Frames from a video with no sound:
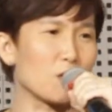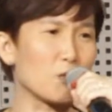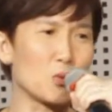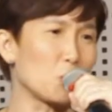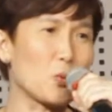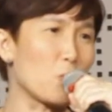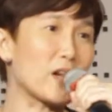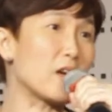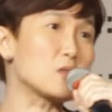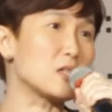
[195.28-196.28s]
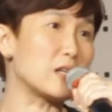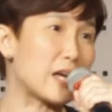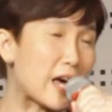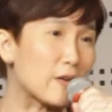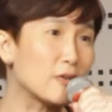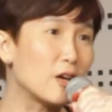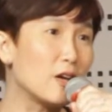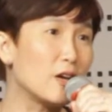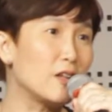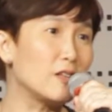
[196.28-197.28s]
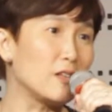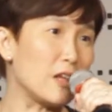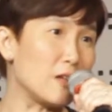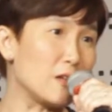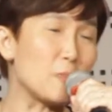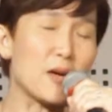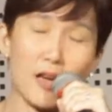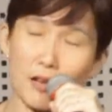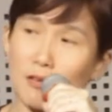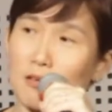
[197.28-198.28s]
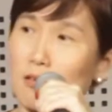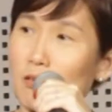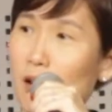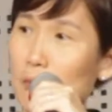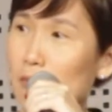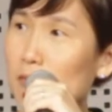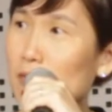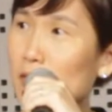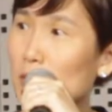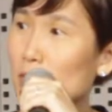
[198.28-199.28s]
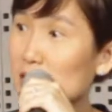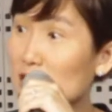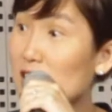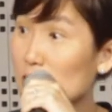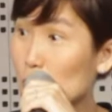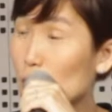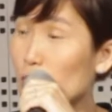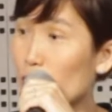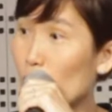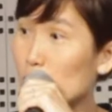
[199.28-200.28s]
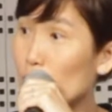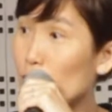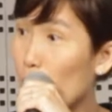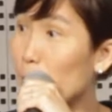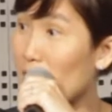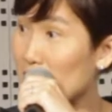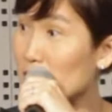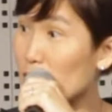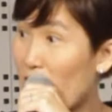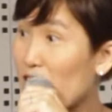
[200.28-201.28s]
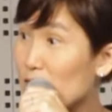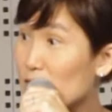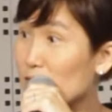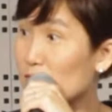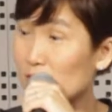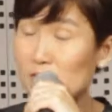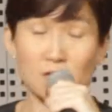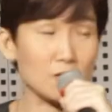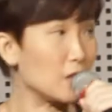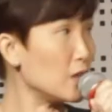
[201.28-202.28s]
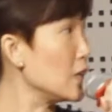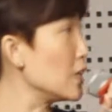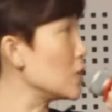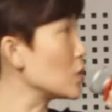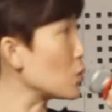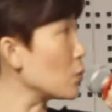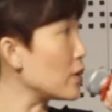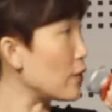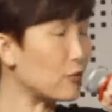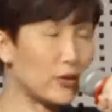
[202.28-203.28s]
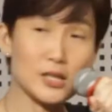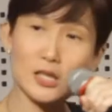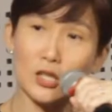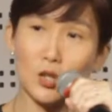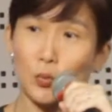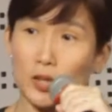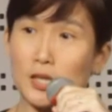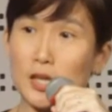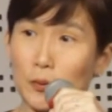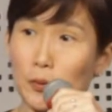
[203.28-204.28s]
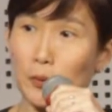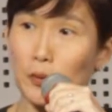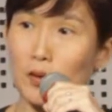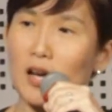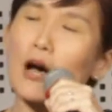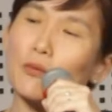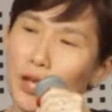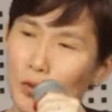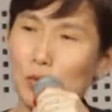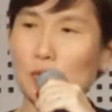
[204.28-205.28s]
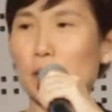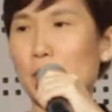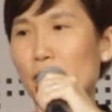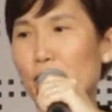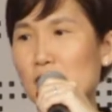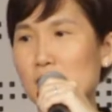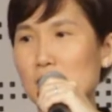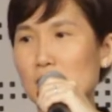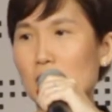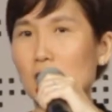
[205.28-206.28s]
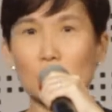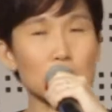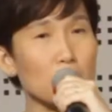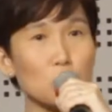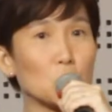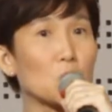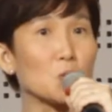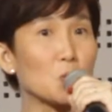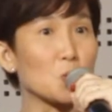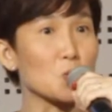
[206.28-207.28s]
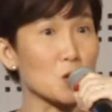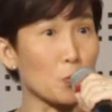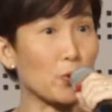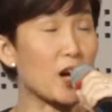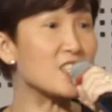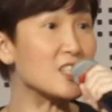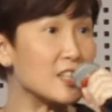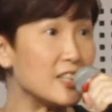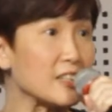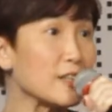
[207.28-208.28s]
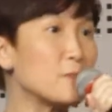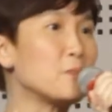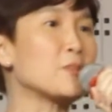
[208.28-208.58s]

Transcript: I don't know what else that they have. They may end up staying in school for until 4 plus, 5. Yeah? So without friends, it's really terrible. How then do they make friends? Now some do not know. Surprisingly,